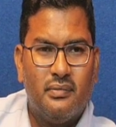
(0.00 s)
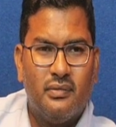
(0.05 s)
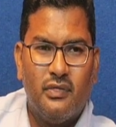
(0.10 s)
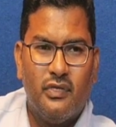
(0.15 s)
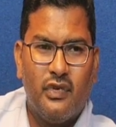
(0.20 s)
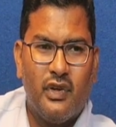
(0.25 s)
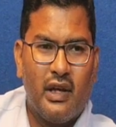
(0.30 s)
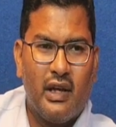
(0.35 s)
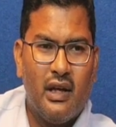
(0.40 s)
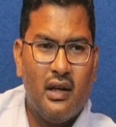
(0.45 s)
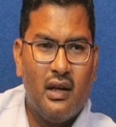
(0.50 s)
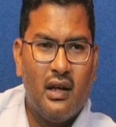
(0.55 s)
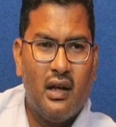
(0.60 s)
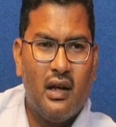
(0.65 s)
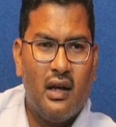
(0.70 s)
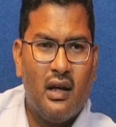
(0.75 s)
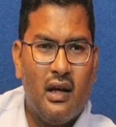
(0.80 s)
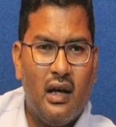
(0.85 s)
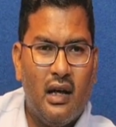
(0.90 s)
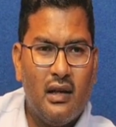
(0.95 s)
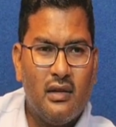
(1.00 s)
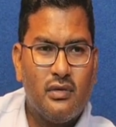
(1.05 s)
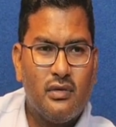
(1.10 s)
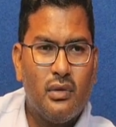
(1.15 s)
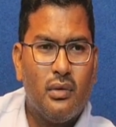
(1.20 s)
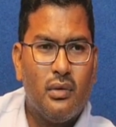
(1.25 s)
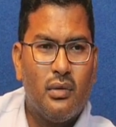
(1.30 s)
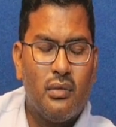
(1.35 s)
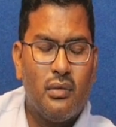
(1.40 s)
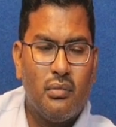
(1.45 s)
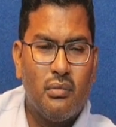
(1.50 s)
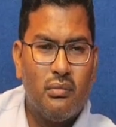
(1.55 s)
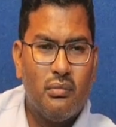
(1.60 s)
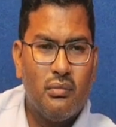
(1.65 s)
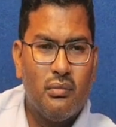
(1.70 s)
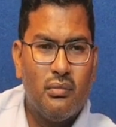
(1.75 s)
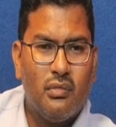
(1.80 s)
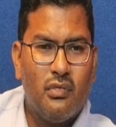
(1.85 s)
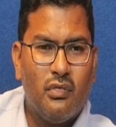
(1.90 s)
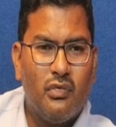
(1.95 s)
we can also
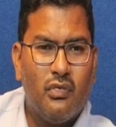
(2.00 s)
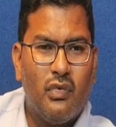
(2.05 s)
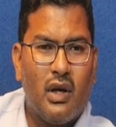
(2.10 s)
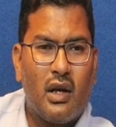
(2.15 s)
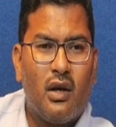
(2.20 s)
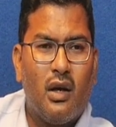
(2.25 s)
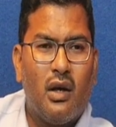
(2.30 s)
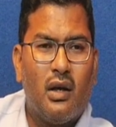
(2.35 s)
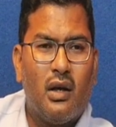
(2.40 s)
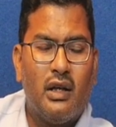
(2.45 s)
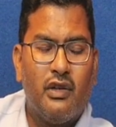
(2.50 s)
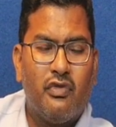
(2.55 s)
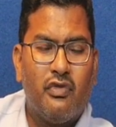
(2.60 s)
work on